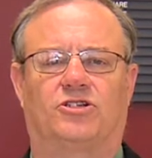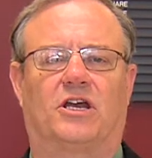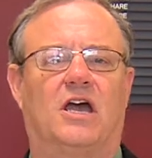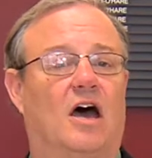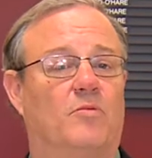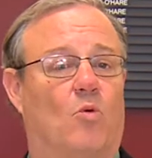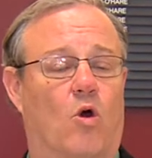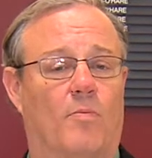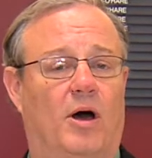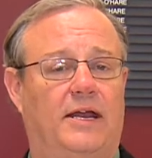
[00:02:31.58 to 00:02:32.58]
to cut
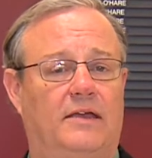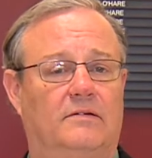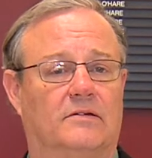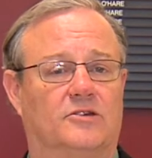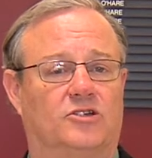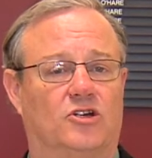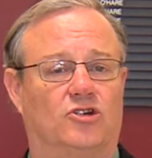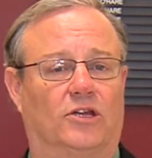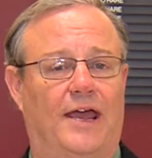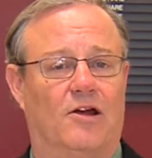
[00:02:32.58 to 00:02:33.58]
more money,
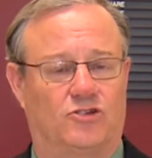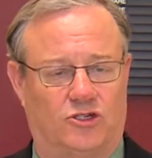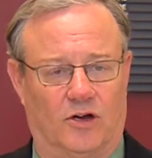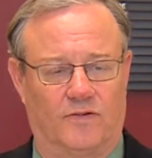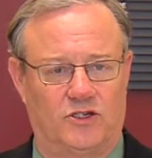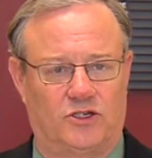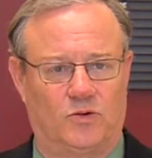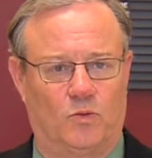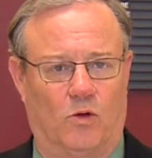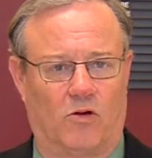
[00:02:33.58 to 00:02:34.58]
essential air service
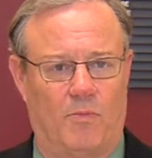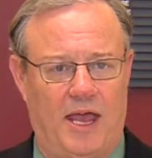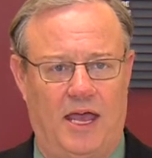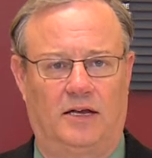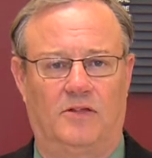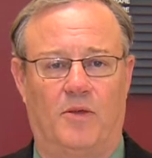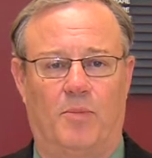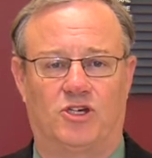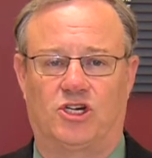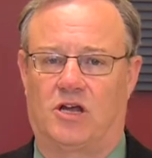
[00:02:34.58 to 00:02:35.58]
will remain in the
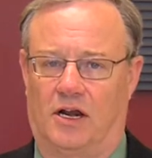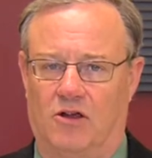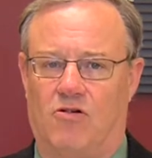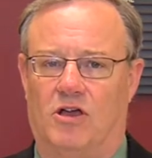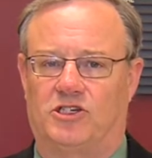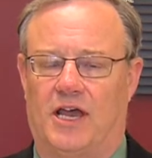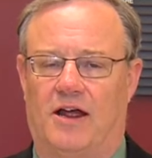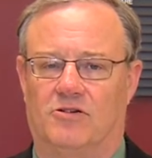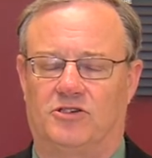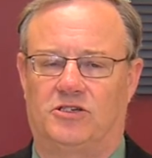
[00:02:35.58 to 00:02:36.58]
budget cutting
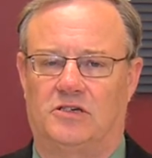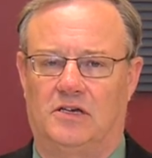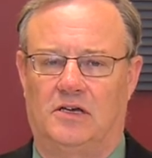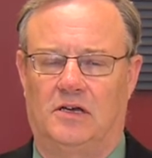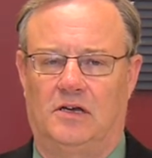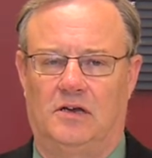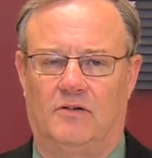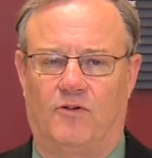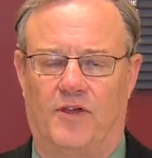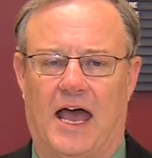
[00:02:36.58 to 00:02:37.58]
crosshairs.
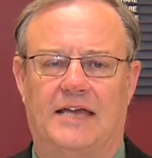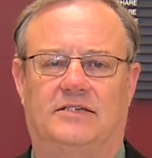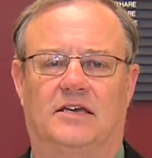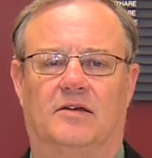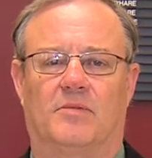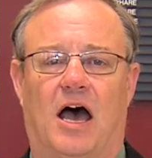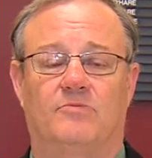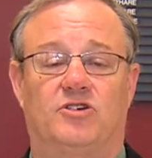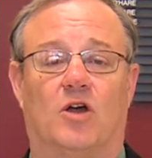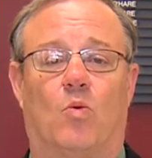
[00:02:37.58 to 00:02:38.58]
For the I Team,
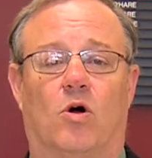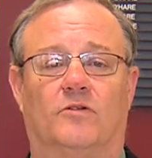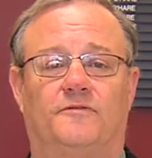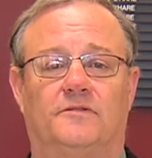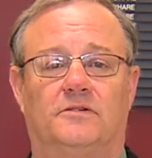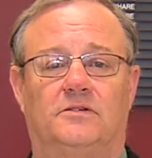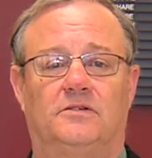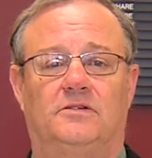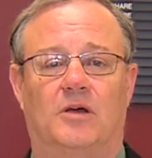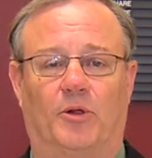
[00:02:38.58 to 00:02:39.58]
I'm Doug Wolfe,
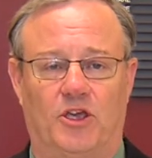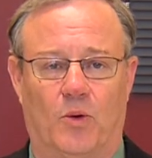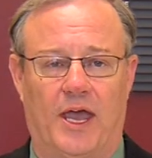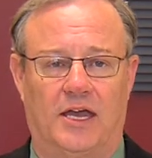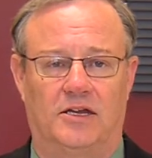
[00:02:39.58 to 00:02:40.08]
WAND